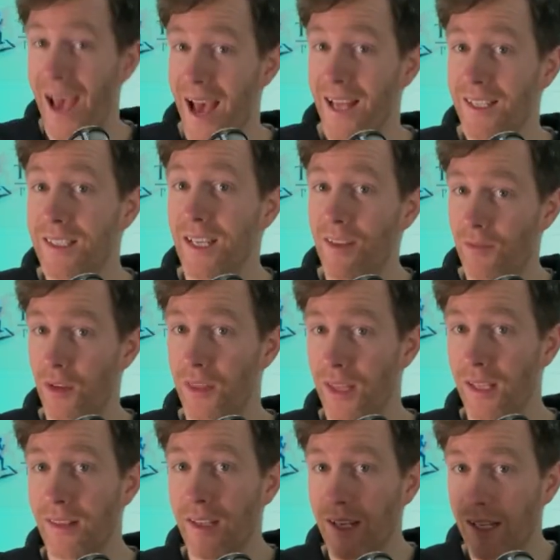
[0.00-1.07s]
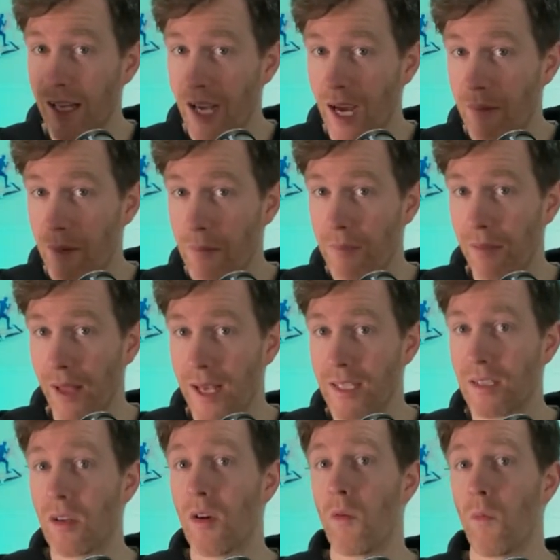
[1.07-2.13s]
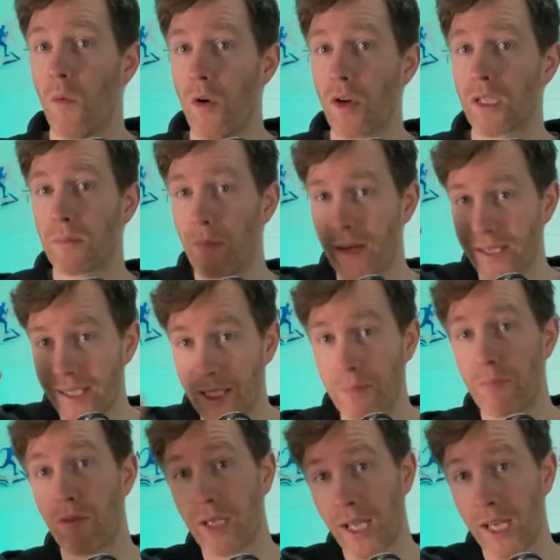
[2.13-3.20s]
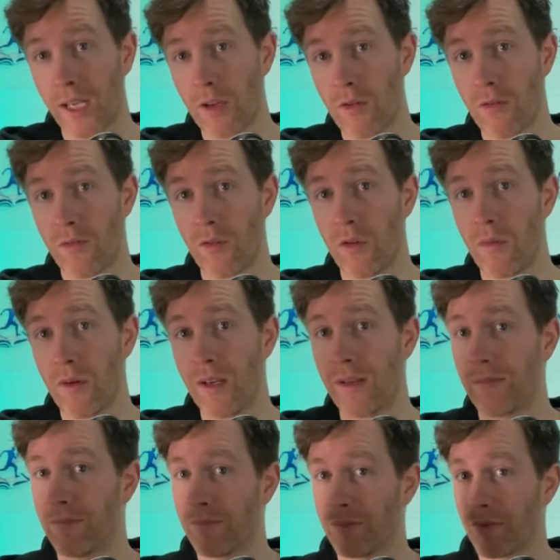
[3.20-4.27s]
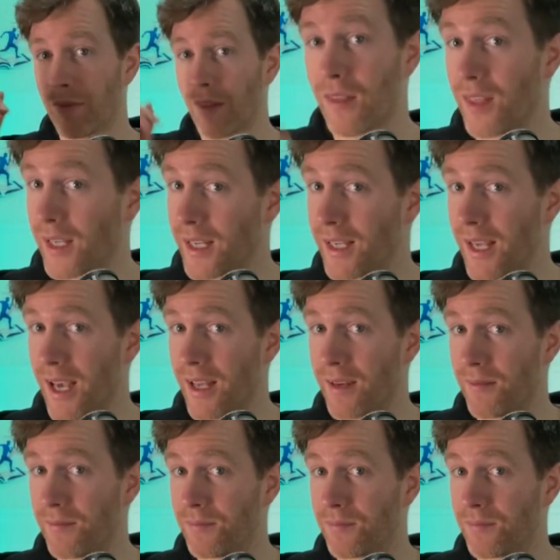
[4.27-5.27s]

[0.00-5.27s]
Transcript: And if you think that a carbon plate works by springing you forward, think again.